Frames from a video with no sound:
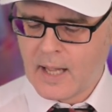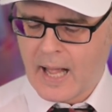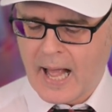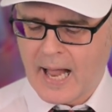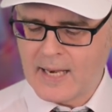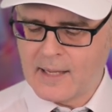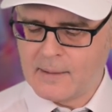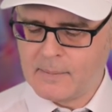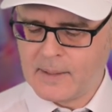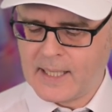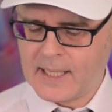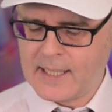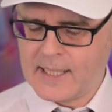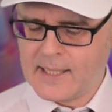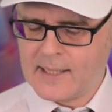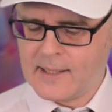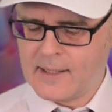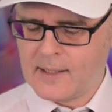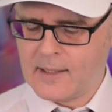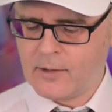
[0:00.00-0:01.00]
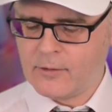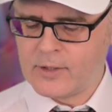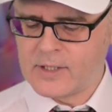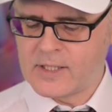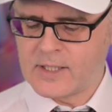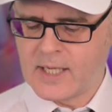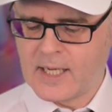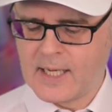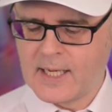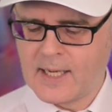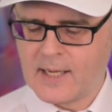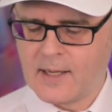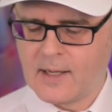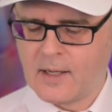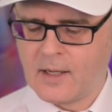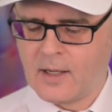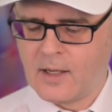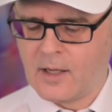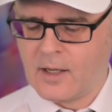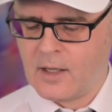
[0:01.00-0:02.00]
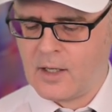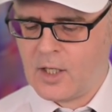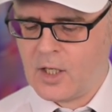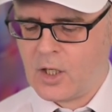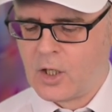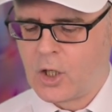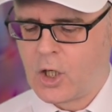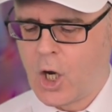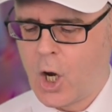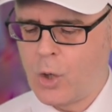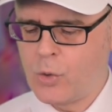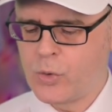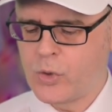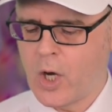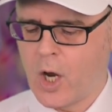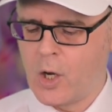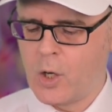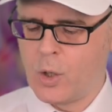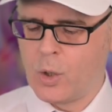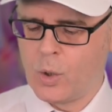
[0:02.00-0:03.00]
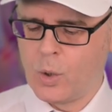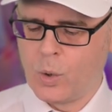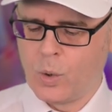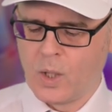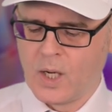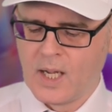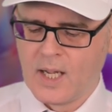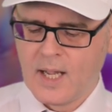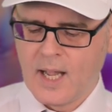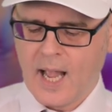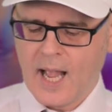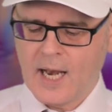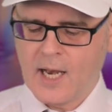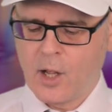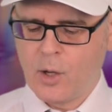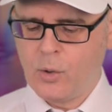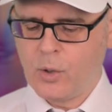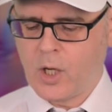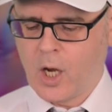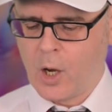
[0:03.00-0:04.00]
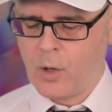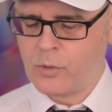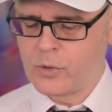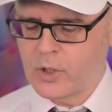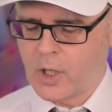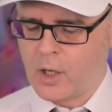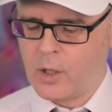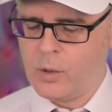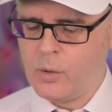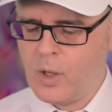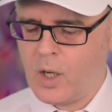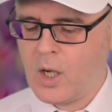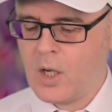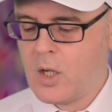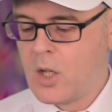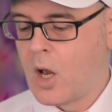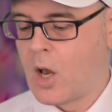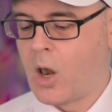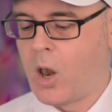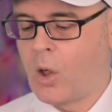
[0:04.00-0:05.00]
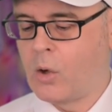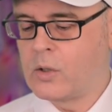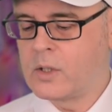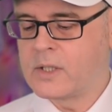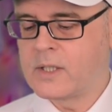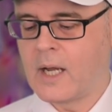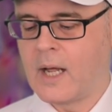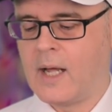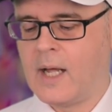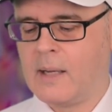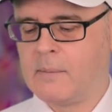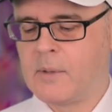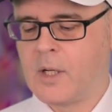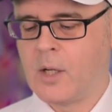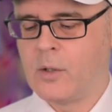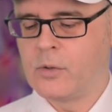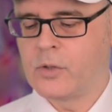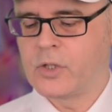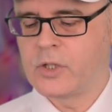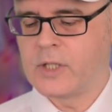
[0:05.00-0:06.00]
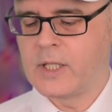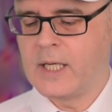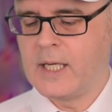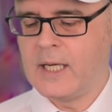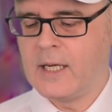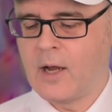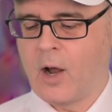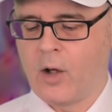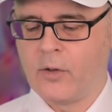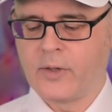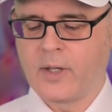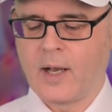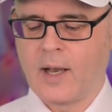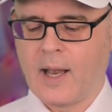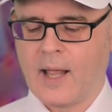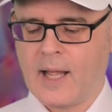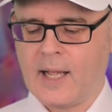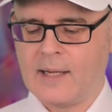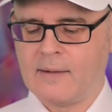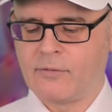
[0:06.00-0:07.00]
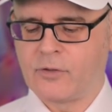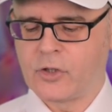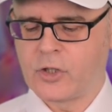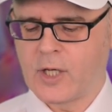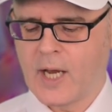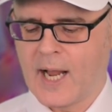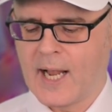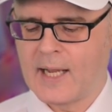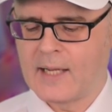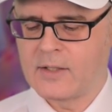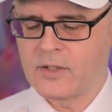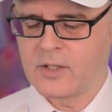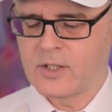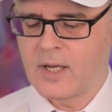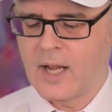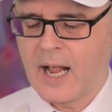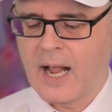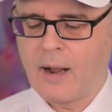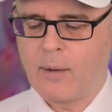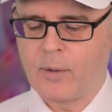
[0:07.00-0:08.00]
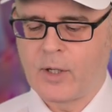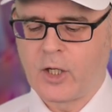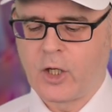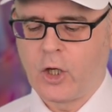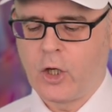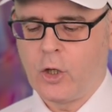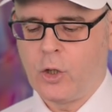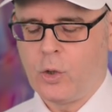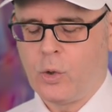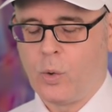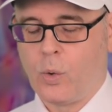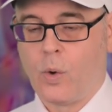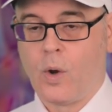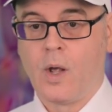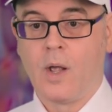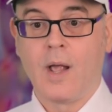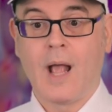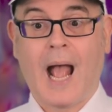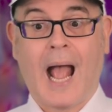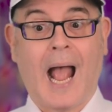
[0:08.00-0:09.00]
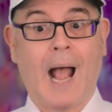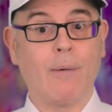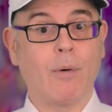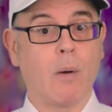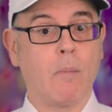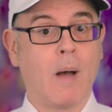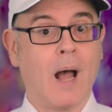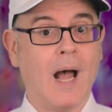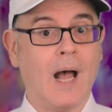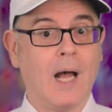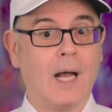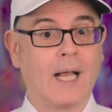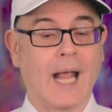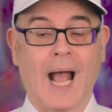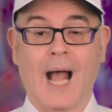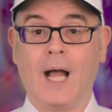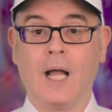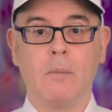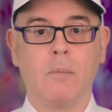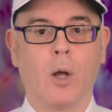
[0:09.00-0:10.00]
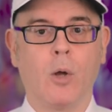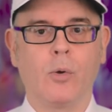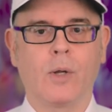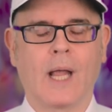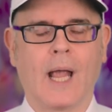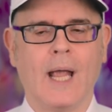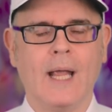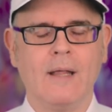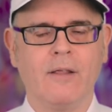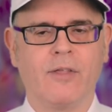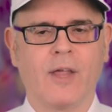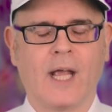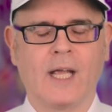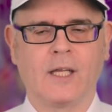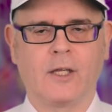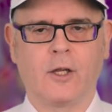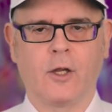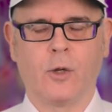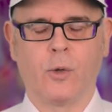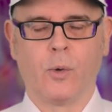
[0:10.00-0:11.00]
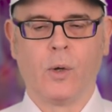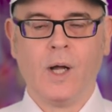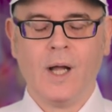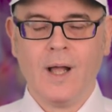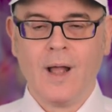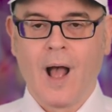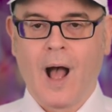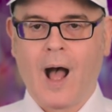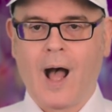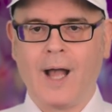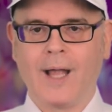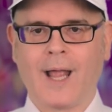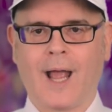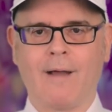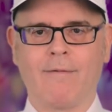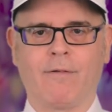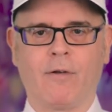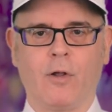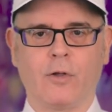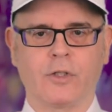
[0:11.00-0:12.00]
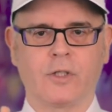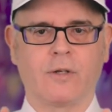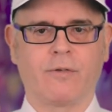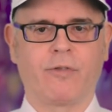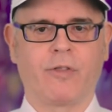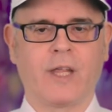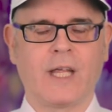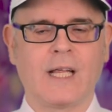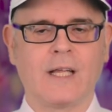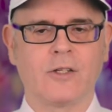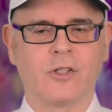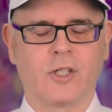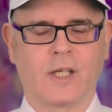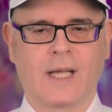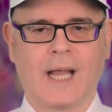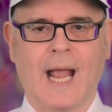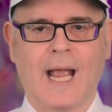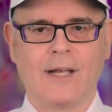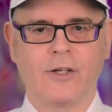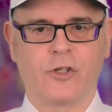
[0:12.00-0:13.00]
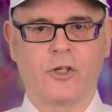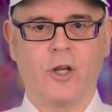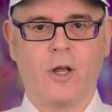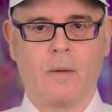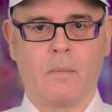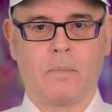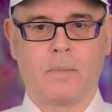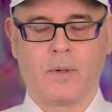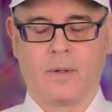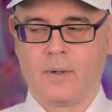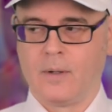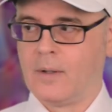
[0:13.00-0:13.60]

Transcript: Alamgir is here. Koto. Hello, Koto. Long time no see on the live chat. How are you? How am I? I'm okay, thank you. I have lots of things to catch up